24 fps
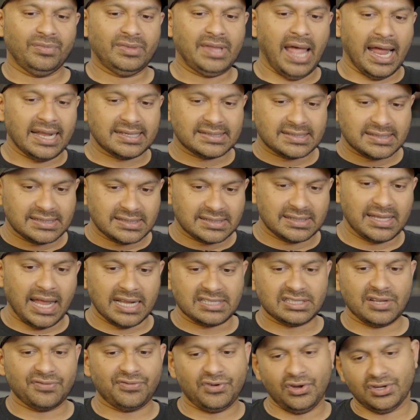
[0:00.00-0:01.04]
That's
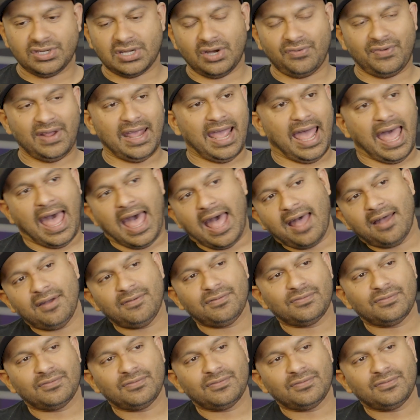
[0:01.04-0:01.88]
the future we have,